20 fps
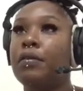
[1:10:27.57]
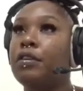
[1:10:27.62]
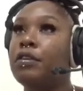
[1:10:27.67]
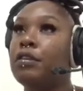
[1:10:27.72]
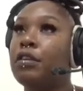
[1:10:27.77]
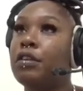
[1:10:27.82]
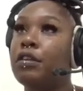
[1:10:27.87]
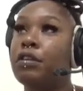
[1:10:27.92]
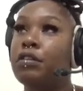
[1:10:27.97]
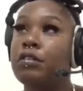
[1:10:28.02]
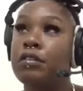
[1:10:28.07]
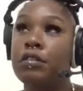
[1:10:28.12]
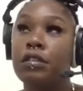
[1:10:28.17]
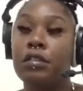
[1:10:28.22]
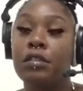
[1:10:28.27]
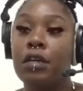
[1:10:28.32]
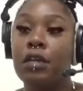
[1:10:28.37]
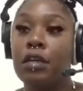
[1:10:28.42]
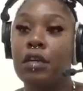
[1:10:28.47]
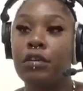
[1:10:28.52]
The
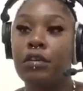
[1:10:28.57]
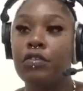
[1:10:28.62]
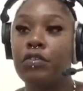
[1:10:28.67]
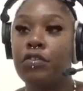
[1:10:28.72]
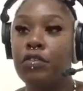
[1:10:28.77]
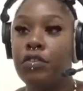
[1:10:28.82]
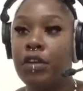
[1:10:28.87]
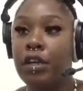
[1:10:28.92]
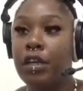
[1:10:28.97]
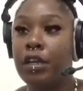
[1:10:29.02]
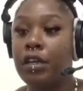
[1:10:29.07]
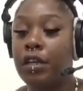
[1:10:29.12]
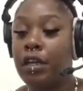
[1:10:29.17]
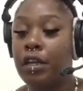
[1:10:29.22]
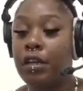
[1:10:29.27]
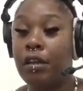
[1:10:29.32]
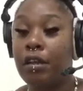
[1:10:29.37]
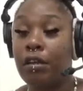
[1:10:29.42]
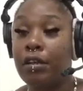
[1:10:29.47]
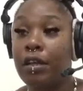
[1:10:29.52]
nurses aren't trained,
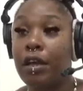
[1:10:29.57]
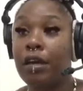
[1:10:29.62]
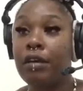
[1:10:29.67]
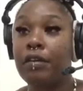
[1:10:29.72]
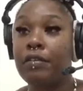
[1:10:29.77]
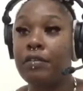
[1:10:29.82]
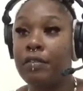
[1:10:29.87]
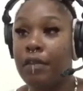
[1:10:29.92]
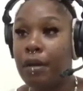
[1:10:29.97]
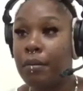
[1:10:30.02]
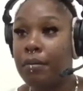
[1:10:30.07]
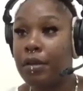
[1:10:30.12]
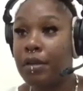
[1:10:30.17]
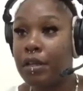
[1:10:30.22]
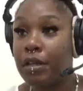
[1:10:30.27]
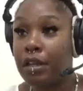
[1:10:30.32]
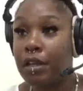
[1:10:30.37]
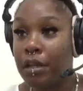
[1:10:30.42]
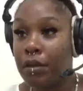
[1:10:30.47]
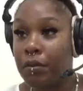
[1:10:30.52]
they're not accustomed
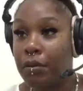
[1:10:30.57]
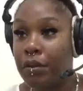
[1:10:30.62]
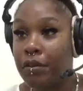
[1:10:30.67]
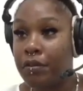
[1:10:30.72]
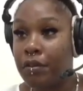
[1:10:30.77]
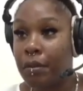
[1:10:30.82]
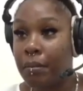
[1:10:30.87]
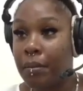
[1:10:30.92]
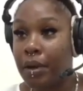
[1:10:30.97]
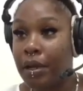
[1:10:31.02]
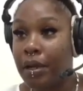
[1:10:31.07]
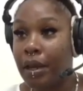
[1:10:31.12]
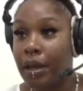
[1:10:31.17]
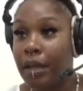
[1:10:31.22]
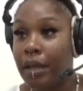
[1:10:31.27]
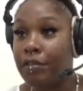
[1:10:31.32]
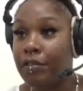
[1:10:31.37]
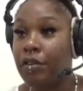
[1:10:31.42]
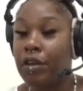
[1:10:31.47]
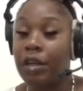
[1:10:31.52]
to dealing with somebody
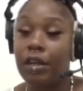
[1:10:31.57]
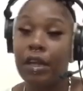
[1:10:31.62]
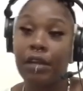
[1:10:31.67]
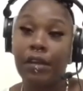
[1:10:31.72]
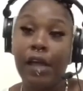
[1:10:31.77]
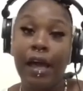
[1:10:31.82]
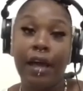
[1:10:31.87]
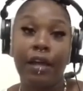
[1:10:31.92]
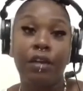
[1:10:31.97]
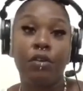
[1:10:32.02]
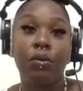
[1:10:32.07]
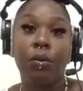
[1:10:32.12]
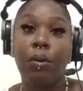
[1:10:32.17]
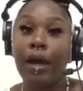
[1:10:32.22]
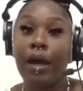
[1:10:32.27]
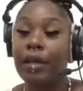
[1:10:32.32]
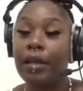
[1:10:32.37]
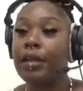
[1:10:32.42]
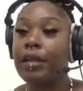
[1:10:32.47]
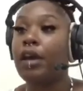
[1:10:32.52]
like, so they had no
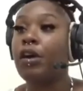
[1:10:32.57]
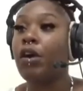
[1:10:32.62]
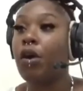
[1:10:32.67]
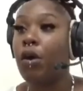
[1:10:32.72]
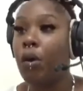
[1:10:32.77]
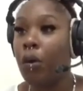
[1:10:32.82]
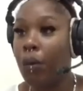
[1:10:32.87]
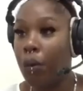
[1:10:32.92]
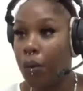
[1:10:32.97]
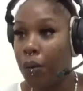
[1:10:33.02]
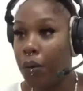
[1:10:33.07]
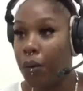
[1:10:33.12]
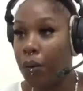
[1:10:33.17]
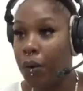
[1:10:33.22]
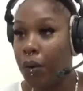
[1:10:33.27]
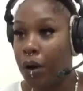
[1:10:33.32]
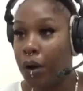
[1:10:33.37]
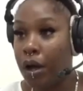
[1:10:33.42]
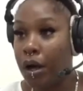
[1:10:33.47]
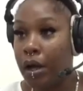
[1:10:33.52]
idea how
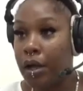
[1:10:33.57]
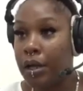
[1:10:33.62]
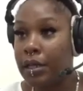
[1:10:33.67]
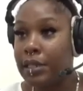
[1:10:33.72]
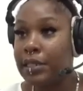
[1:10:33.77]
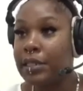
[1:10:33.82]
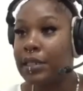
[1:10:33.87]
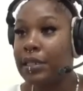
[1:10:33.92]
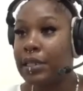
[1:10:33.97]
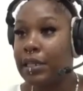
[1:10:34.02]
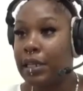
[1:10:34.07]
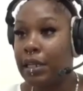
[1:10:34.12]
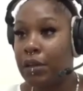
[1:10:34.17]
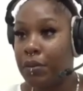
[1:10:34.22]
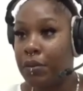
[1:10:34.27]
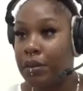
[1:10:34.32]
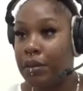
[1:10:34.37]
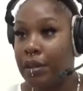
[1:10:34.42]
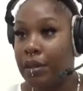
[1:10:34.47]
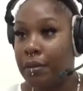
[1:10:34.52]
to
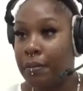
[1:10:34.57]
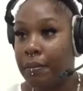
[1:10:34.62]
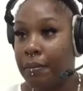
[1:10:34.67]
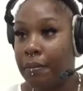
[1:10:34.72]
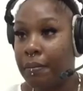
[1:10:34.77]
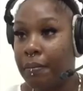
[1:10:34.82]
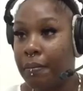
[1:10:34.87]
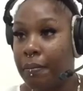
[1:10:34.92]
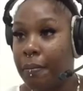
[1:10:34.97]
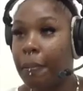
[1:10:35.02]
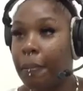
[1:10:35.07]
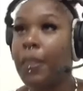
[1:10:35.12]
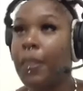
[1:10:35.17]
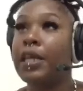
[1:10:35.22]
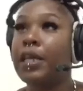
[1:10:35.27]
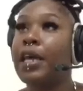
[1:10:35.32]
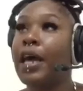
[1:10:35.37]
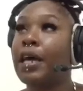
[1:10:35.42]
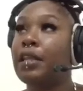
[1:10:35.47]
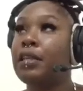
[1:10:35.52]
deal with him.
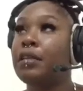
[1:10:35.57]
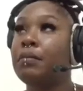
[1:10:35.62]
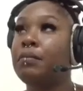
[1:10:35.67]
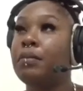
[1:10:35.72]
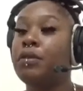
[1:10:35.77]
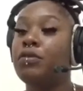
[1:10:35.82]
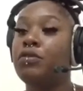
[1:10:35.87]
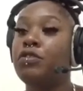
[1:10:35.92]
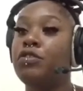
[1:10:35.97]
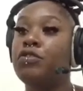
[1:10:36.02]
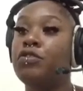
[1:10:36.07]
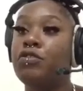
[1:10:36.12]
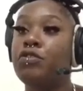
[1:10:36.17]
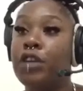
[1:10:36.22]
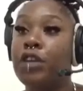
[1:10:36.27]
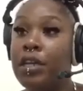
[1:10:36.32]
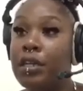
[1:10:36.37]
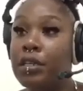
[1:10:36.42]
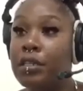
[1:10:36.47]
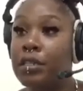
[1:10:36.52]
He had to be
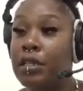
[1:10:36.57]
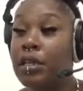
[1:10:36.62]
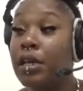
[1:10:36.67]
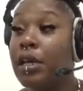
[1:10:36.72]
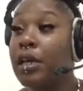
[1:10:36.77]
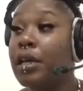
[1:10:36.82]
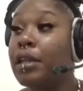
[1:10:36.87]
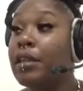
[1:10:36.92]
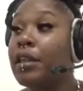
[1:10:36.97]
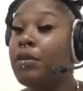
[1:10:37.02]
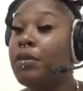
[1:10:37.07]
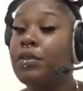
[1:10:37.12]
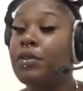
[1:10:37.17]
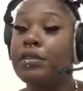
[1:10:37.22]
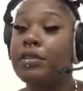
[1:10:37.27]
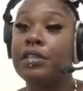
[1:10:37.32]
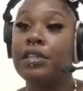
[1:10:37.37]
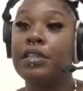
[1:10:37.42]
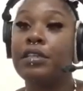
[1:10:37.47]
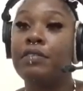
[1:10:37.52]
restrained. There
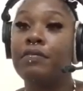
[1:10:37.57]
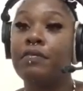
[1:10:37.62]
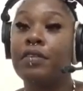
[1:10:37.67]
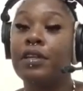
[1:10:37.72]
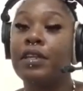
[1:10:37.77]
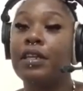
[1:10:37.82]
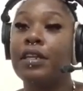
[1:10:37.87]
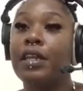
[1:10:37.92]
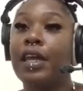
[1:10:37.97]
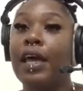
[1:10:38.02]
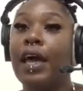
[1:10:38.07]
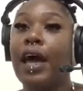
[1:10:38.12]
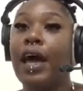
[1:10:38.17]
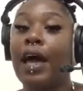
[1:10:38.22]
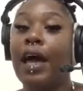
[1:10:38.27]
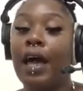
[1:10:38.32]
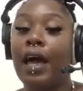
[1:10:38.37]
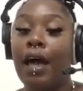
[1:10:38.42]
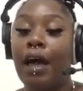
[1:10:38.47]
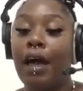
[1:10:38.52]
wasn't even
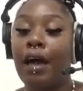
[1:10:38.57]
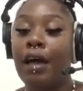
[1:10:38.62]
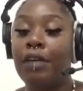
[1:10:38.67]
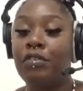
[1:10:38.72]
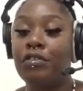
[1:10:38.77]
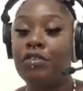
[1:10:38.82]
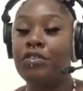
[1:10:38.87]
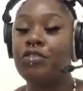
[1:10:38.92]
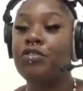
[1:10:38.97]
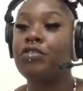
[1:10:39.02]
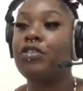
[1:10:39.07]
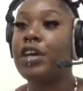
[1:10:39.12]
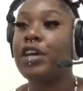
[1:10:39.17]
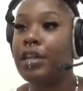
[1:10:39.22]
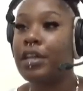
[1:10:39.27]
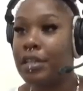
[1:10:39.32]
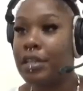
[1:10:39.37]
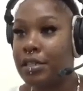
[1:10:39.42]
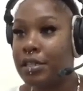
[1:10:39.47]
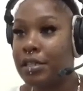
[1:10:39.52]

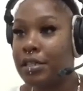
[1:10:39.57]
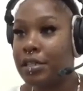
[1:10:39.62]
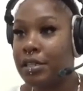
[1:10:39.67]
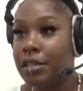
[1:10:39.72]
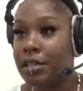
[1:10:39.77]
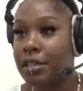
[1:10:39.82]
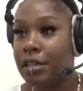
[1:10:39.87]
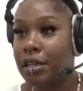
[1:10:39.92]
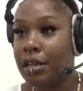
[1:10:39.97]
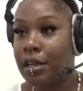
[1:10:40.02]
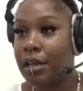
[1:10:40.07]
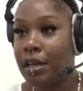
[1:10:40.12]
restraints